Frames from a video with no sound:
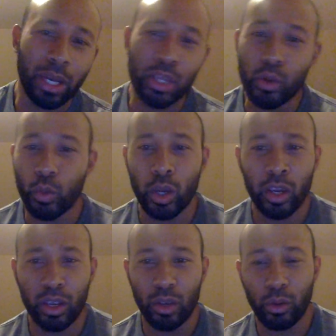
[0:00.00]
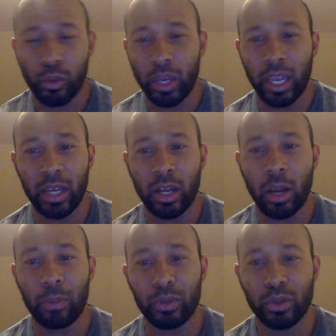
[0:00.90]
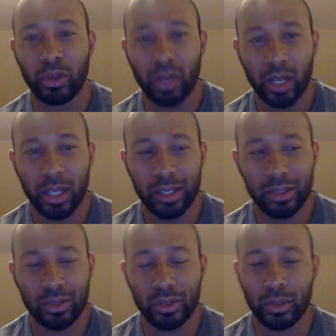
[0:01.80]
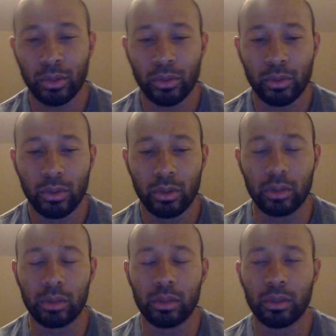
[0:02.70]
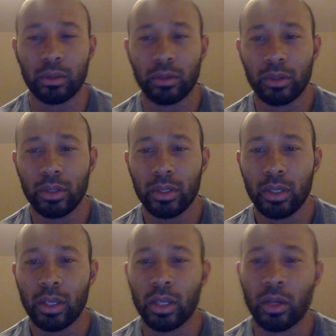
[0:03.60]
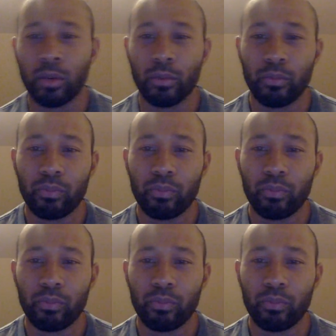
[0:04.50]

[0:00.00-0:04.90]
you creating an opportunity to, you know,